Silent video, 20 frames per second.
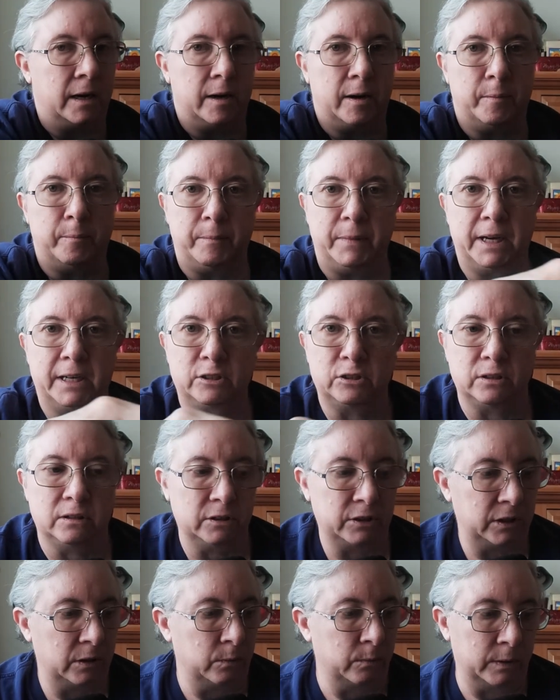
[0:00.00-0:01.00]
make
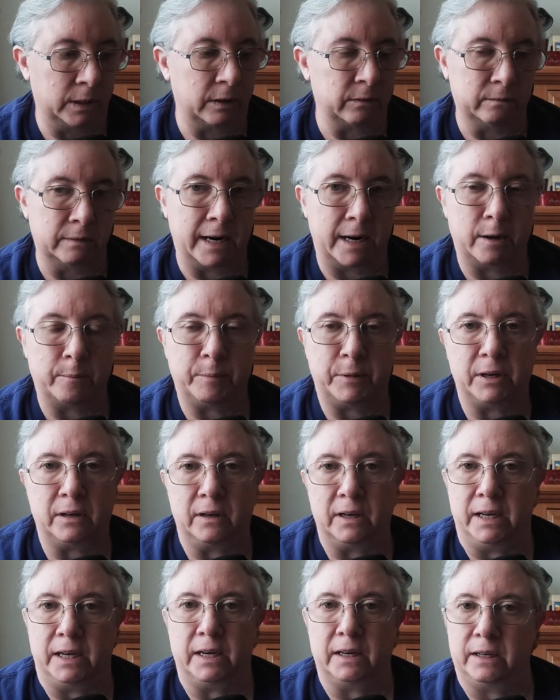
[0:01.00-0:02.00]
sure you're well wrapped.
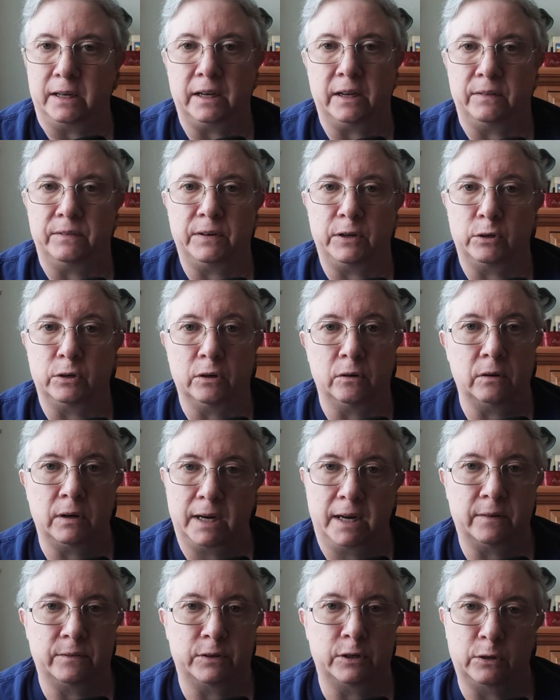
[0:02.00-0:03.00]
And if you don't
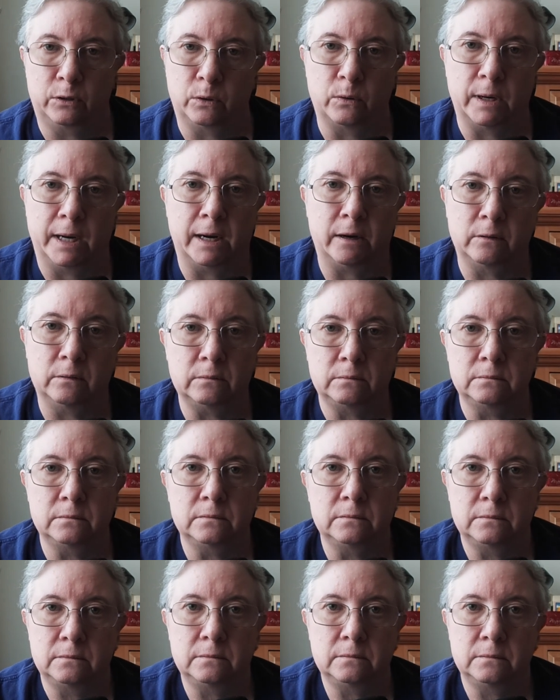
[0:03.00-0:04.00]
have to go out,
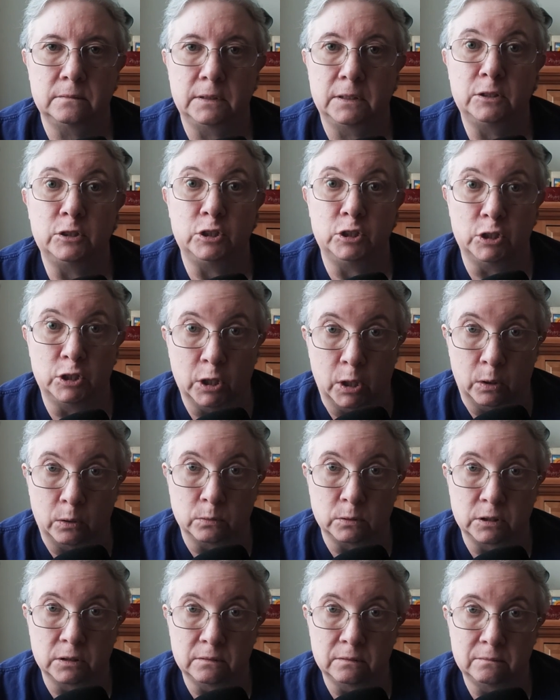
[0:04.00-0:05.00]
don't.